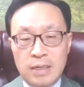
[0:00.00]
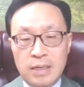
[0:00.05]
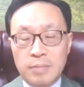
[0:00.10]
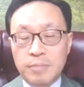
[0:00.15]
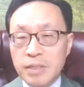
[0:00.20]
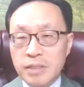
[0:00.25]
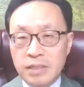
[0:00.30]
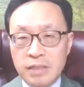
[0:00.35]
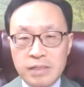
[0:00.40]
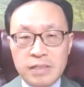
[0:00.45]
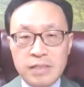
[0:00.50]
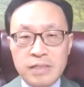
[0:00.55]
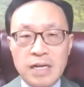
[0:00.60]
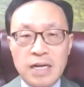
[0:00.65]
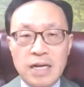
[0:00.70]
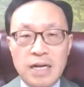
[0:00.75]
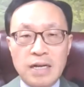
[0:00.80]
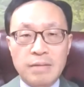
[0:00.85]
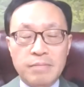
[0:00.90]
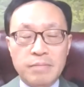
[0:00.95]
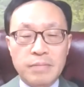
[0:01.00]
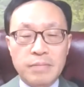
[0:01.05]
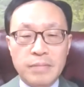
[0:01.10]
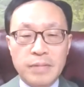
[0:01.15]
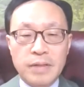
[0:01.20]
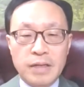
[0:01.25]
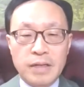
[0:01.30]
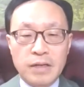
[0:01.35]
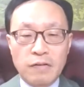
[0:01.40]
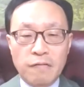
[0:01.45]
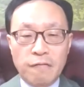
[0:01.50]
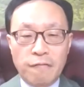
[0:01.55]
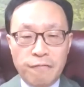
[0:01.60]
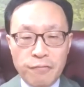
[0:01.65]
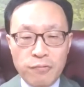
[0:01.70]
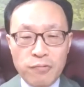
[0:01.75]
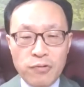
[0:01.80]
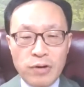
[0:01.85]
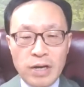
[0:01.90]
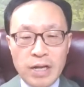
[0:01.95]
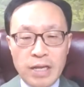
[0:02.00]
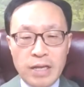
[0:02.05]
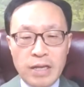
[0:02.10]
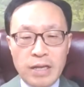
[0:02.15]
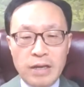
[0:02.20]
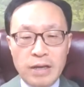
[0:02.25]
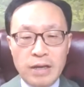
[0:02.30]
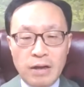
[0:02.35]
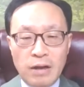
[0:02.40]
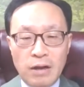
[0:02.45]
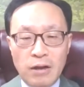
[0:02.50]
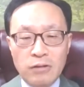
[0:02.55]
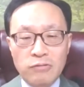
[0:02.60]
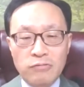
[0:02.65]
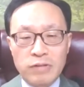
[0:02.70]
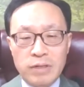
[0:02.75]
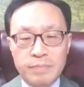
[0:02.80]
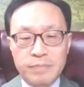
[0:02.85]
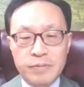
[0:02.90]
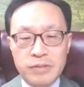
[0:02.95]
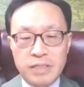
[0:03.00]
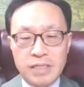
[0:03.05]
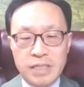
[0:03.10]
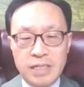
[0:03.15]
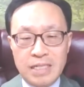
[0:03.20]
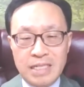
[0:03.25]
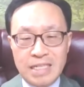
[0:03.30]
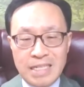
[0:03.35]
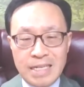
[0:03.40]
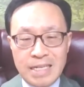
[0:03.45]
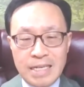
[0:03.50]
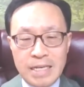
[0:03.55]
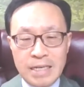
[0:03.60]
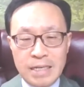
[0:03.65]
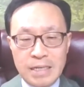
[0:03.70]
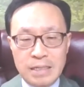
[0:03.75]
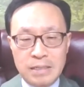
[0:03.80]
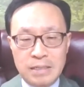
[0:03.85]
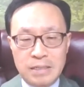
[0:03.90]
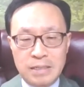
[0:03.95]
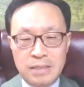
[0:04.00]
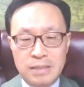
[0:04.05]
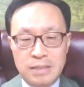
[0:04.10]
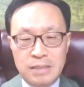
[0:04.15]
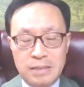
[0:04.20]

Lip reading: but this time, fully, 100% engaged.